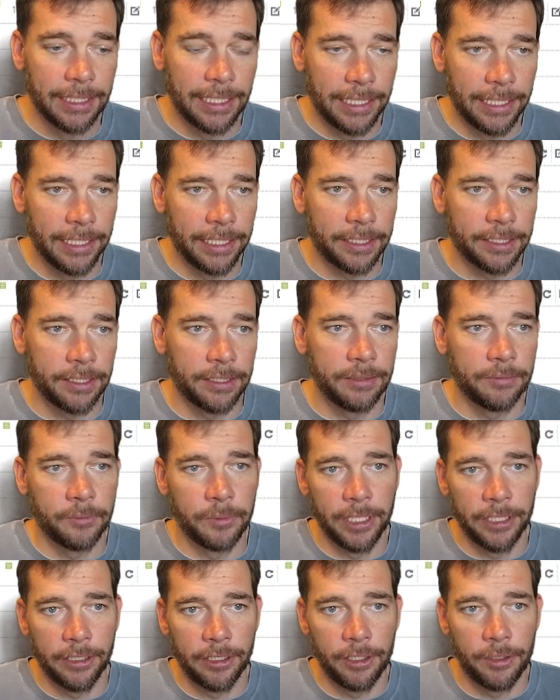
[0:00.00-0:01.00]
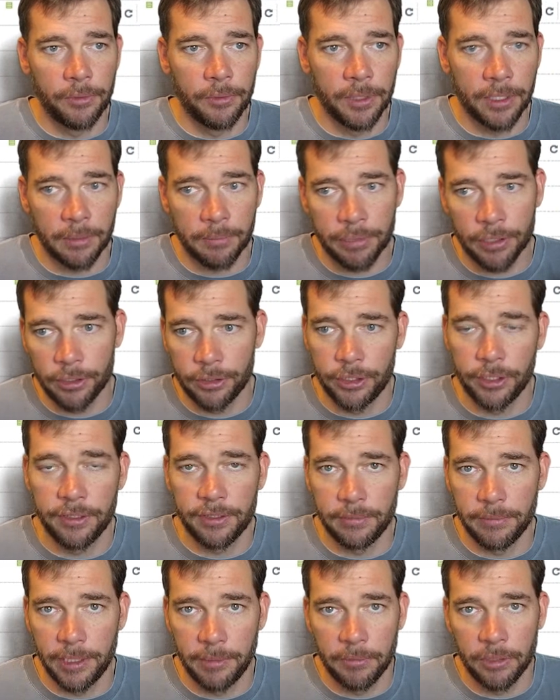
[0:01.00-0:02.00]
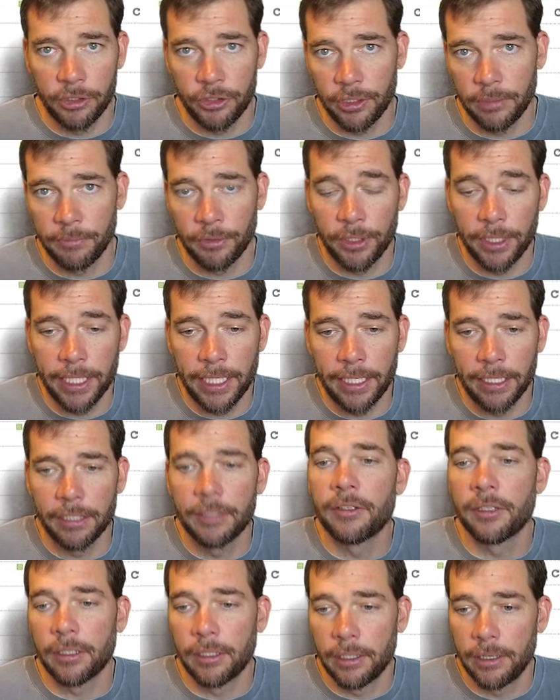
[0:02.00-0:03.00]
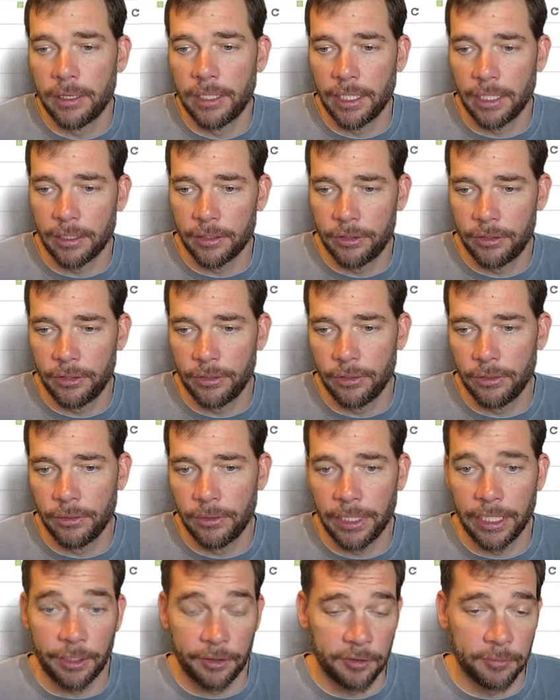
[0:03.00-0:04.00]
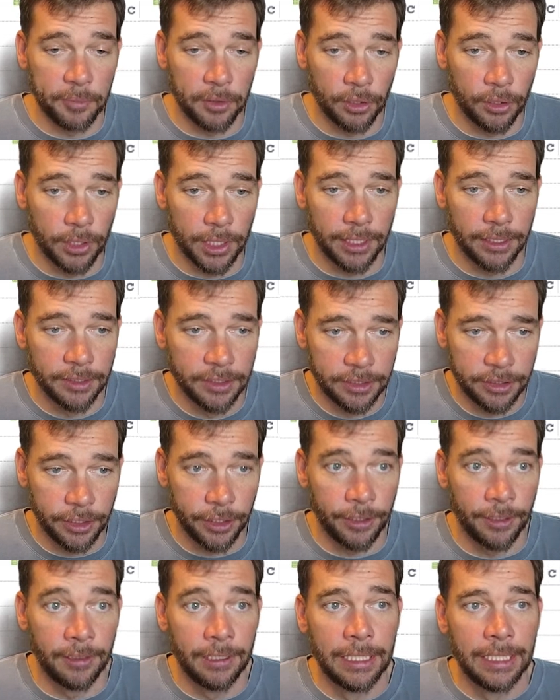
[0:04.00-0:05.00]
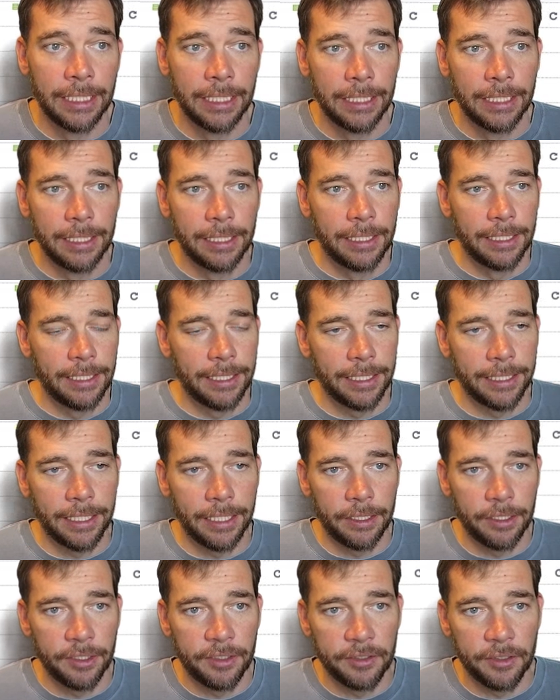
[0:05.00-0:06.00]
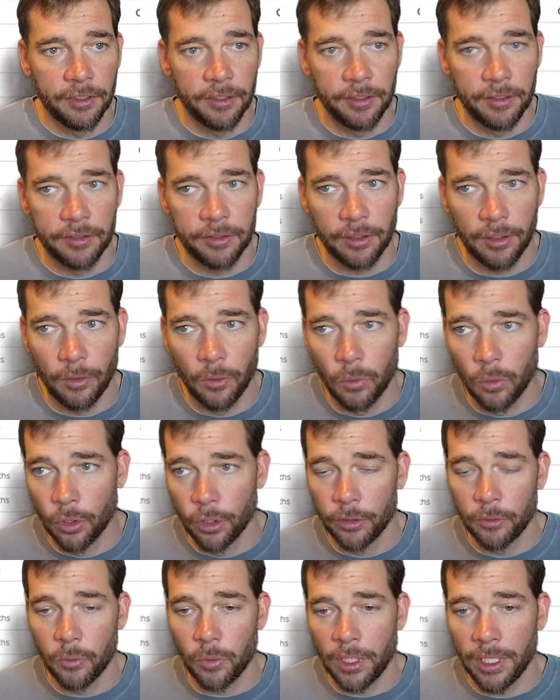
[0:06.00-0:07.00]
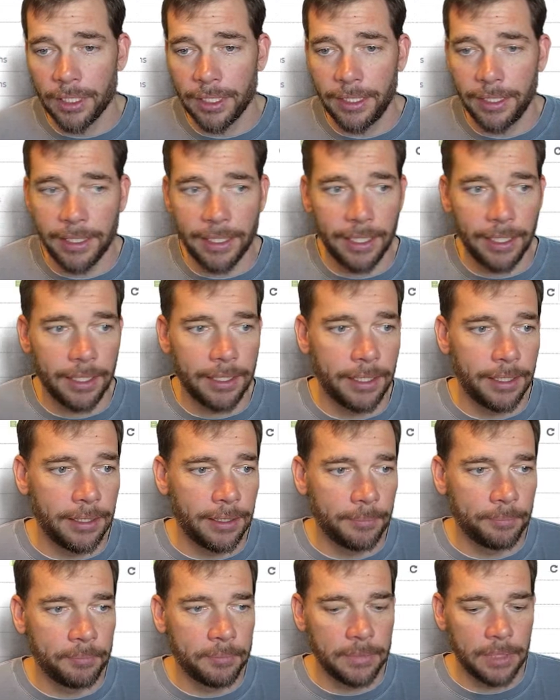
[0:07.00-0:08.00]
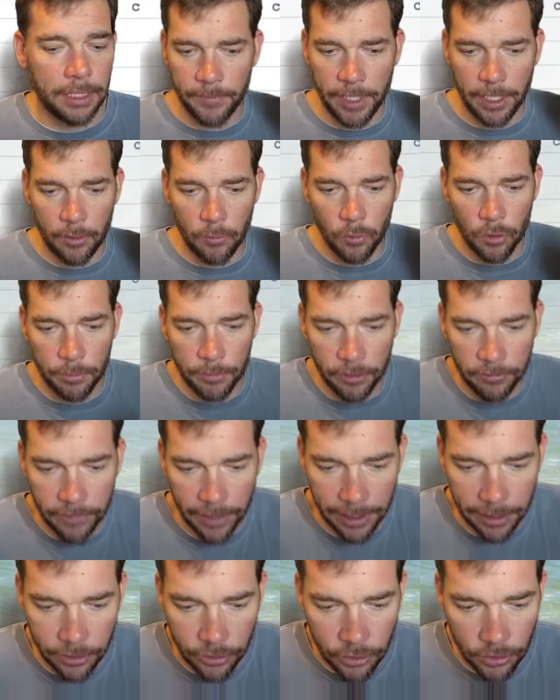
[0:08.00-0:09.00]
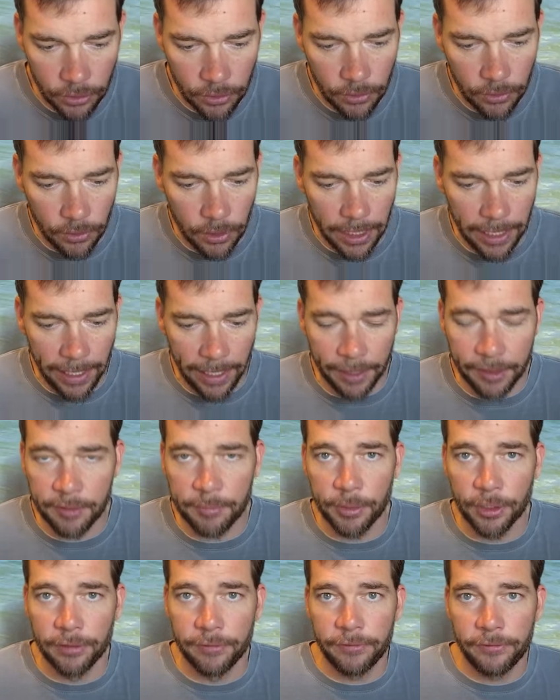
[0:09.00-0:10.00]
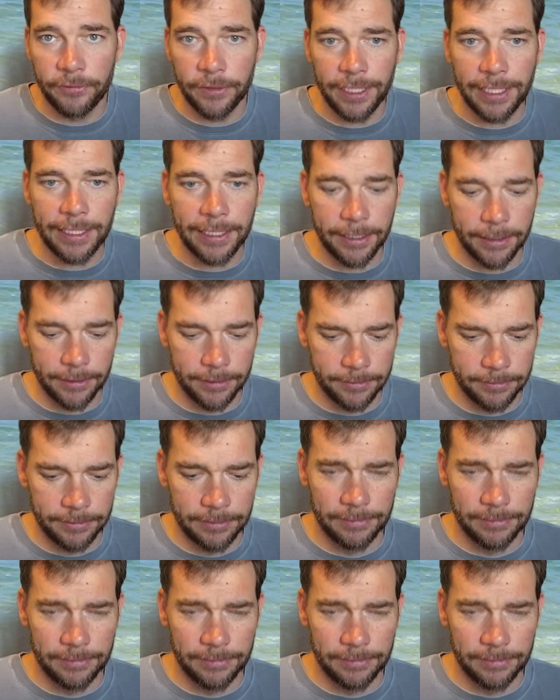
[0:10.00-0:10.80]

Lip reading: I think whether you want to purchase a membership or not, it's a good thing to explore. So again, this is awardwallet.com, and we'll move on to Expert Flyer.